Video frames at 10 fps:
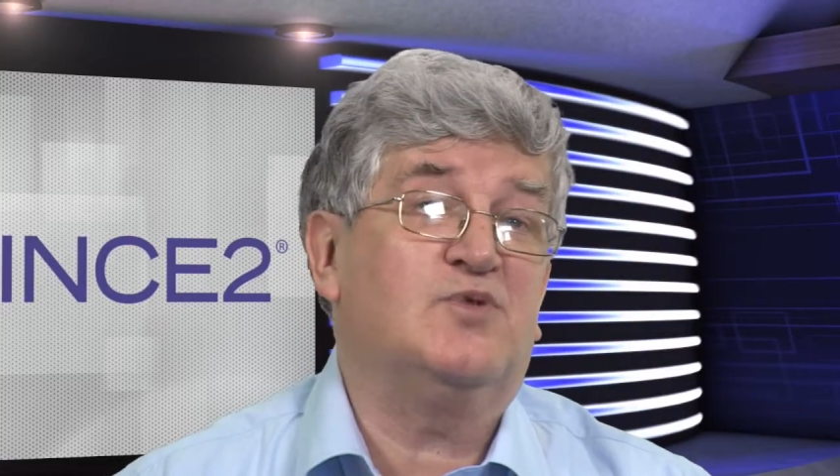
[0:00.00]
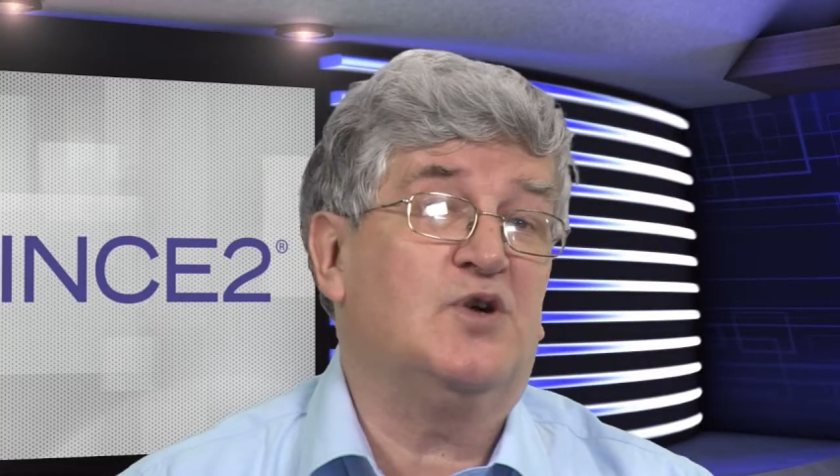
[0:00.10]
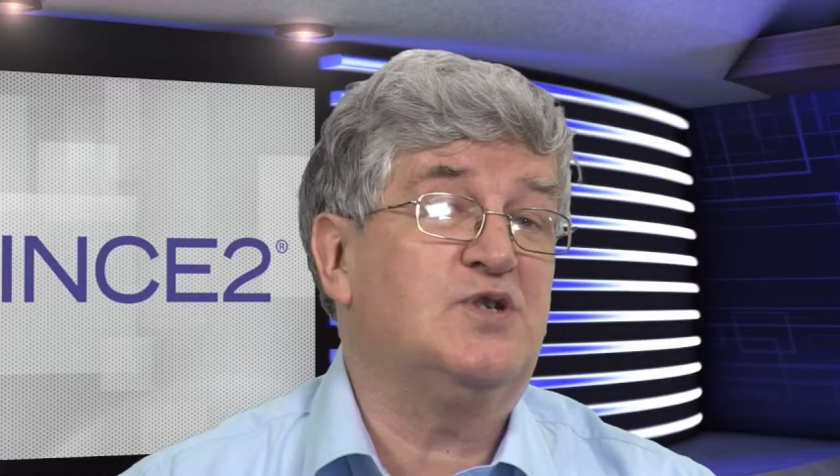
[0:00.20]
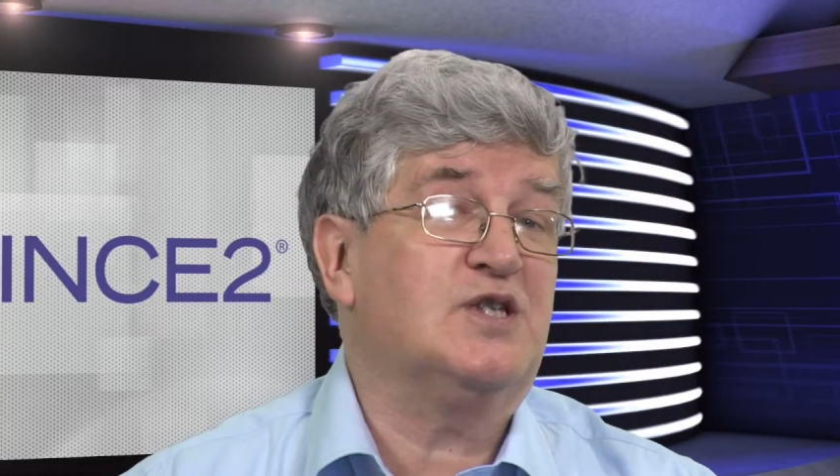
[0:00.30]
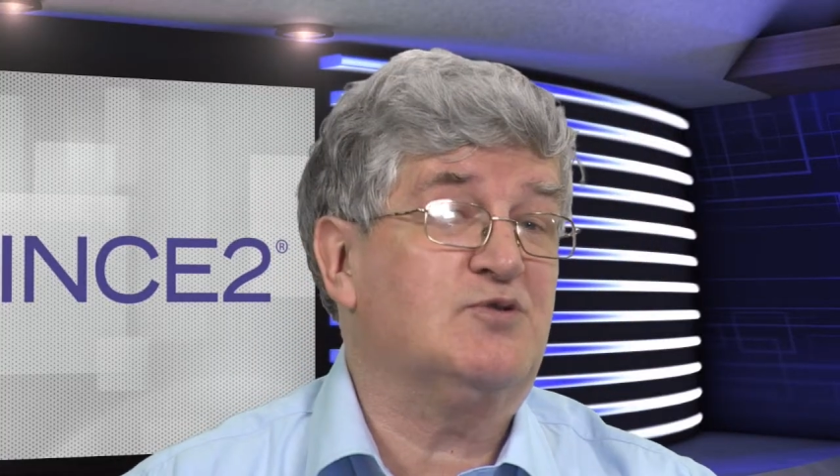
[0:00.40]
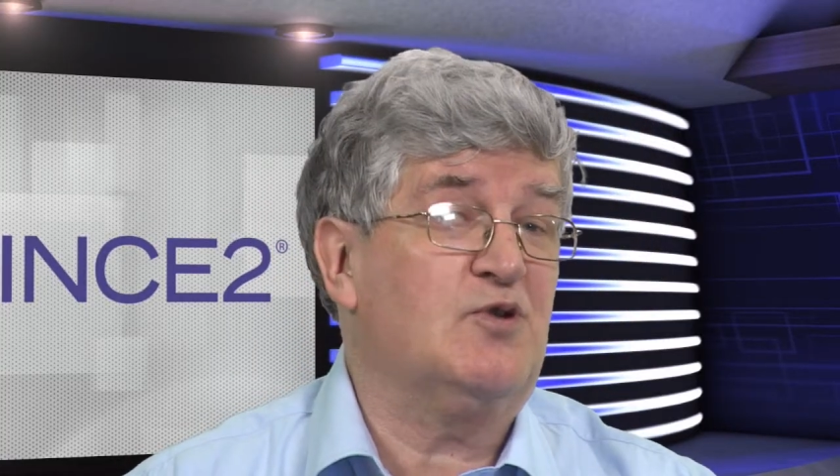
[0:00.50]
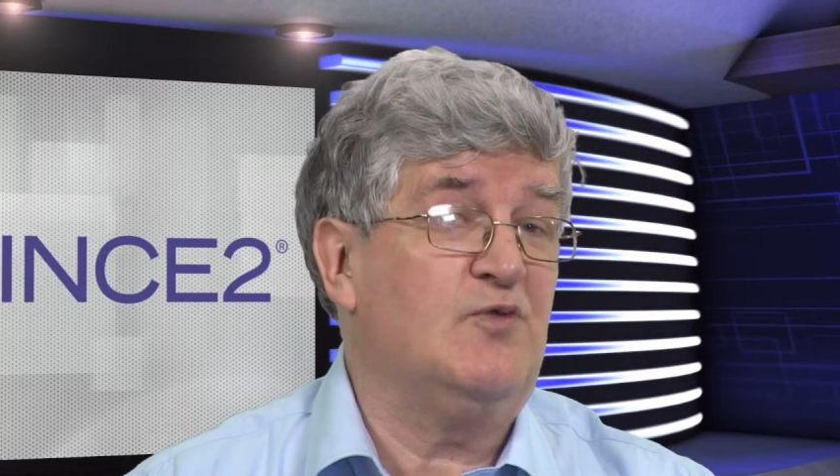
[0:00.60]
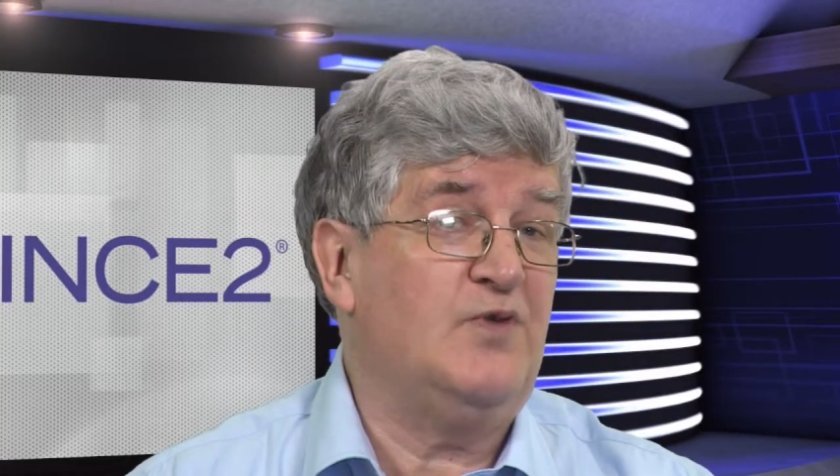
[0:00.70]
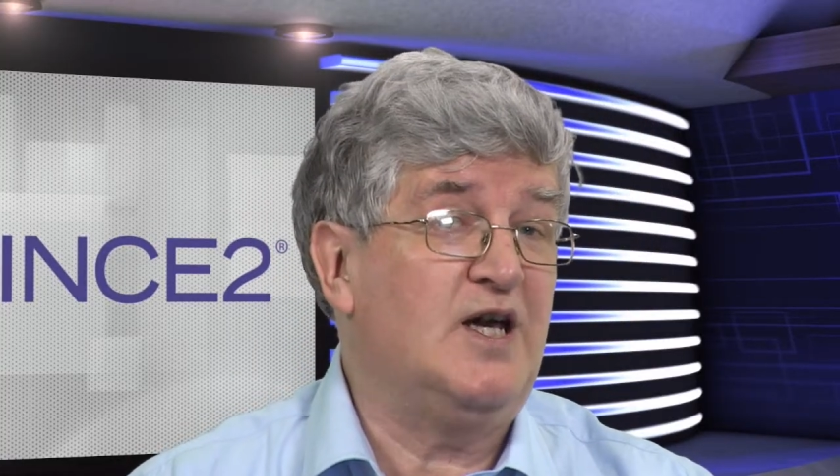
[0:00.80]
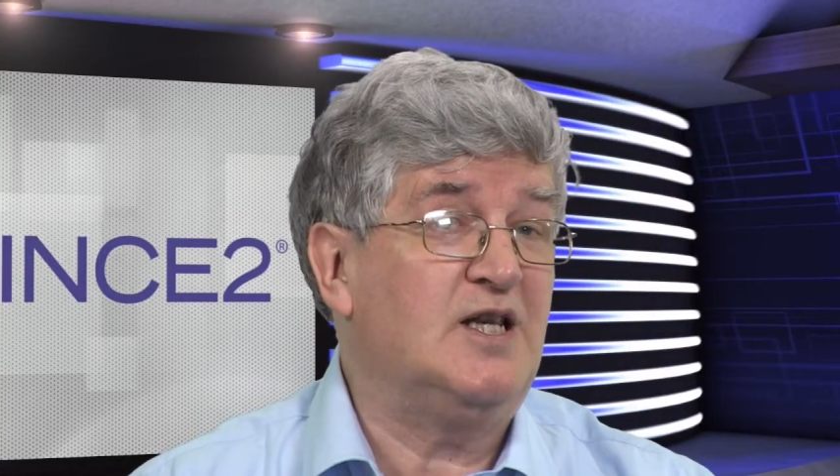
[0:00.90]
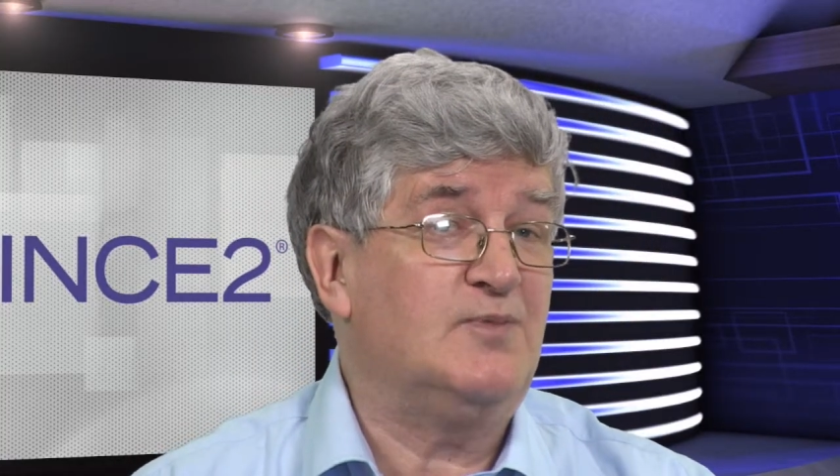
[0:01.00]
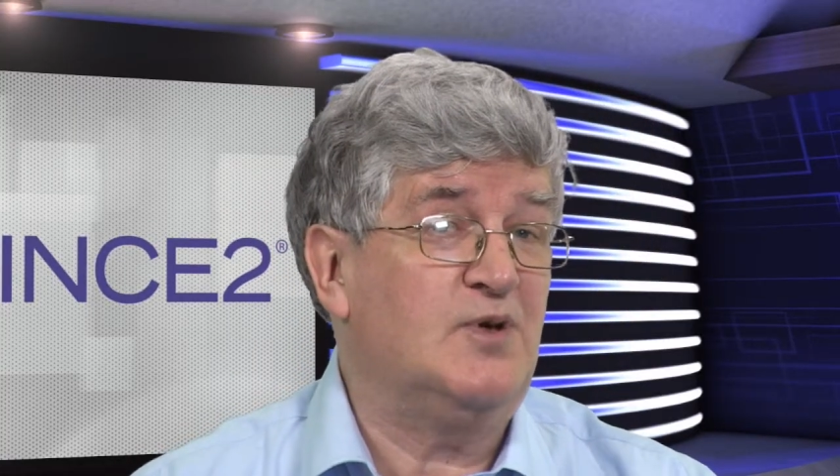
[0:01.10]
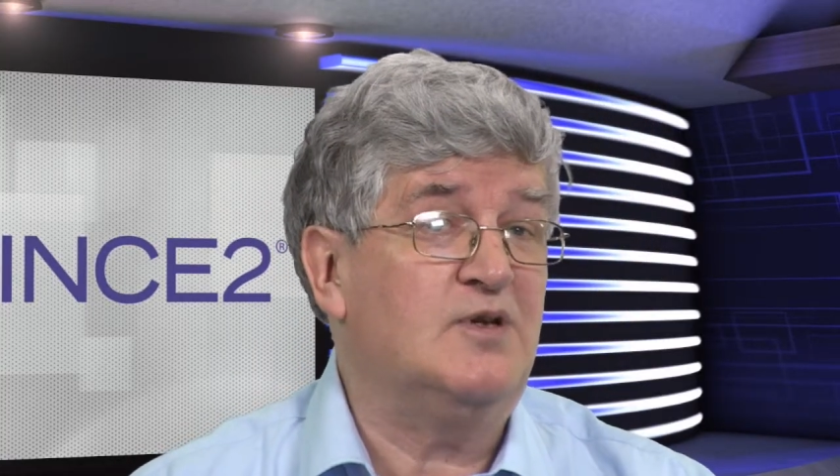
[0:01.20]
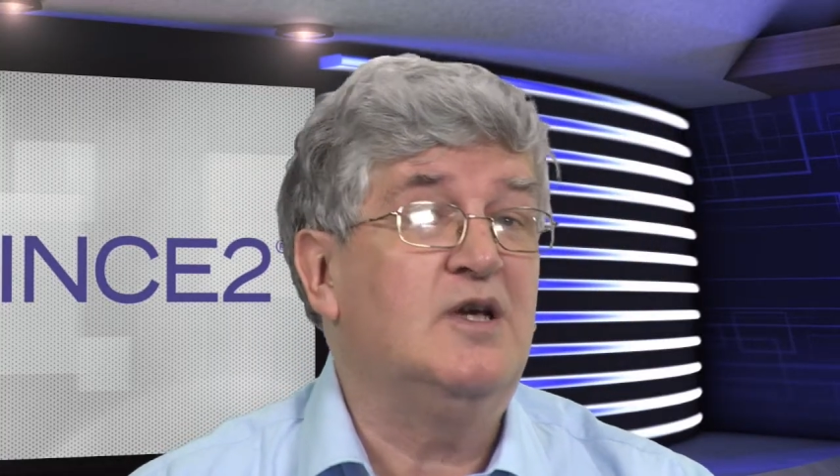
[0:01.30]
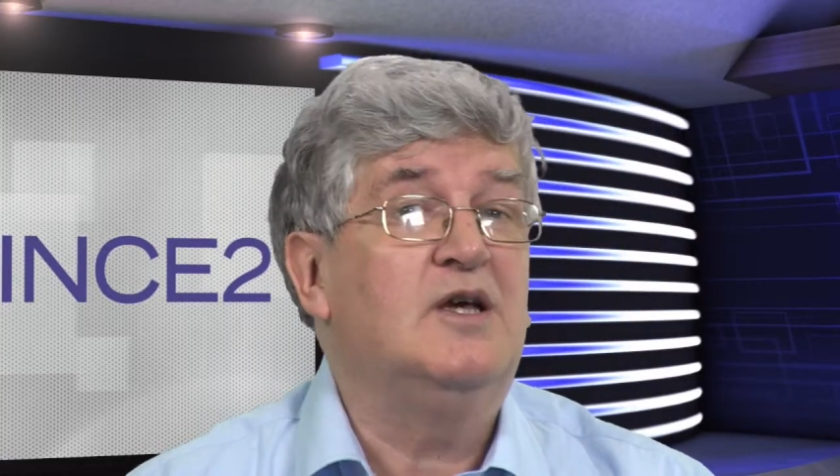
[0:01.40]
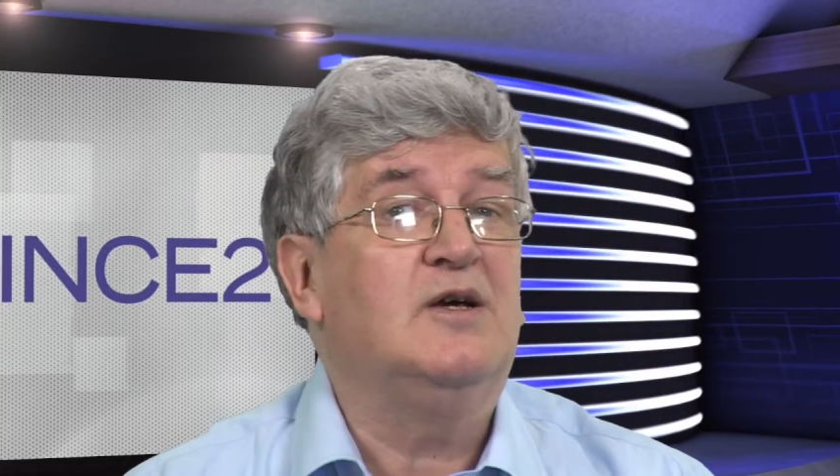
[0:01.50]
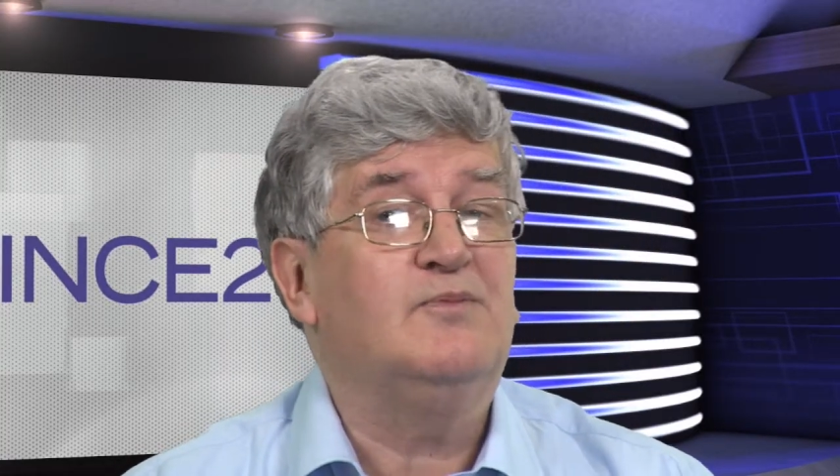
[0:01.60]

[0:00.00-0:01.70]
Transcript: projects that are available,